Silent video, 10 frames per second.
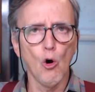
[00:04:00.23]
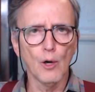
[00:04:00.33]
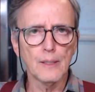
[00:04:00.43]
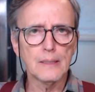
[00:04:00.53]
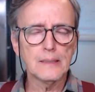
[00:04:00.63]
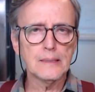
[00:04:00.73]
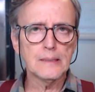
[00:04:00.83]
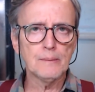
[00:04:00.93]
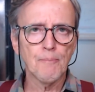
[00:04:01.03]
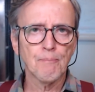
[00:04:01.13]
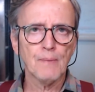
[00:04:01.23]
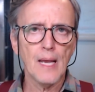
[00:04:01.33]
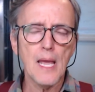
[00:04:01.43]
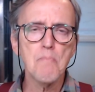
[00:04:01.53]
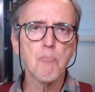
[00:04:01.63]
on
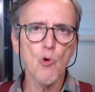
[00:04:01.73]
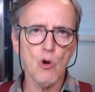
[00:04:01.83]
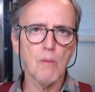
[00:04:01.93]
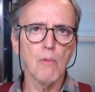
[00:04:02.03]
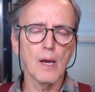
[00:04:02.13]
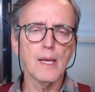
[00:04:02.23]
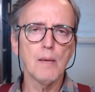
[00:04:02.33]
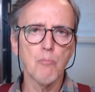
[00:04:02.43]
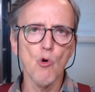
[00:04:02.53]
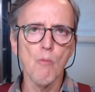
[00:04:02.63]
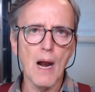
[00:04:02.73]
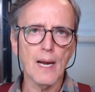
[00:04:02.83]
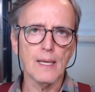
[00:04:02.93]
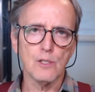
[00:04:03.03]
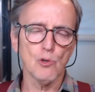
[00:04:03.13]
a bull
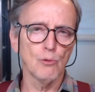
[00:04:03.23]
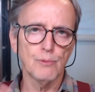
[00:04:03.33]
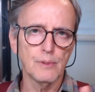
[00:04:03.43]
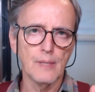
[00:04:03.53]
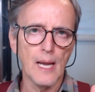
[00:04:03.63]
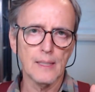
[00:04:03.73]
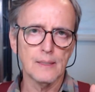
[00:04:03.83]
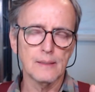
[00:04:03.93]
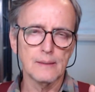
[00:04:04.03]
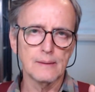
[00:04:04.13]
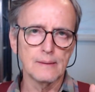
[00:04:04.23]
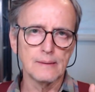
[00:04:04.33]
market, so that